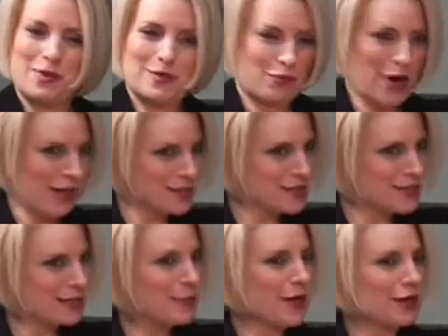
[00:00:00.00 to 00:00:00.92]
been
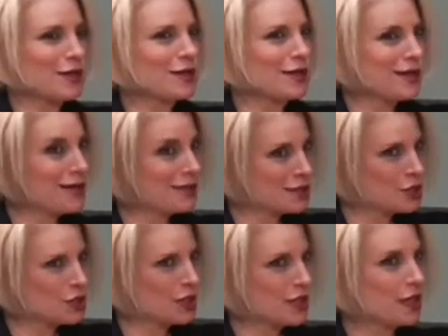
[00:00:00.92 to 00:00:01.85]
practicing medical
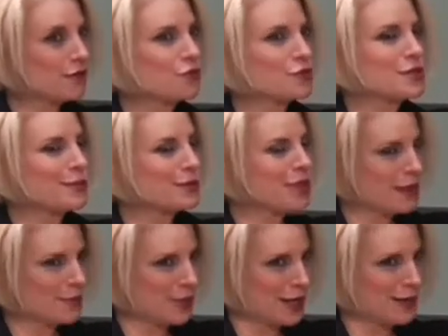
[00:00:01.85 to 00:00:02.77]
oncology for some
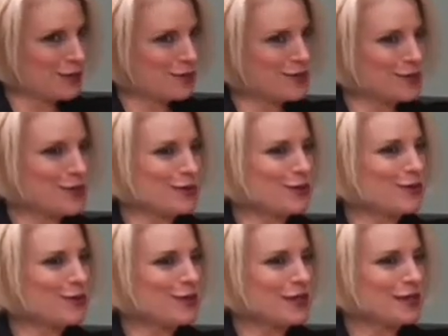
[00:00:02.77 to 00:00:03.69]
time now, so